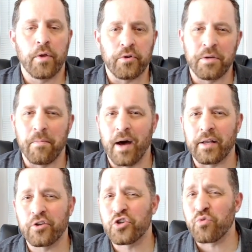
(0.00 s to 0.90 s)
whether
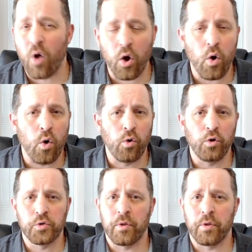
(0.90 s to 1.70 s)
demonic strongholds,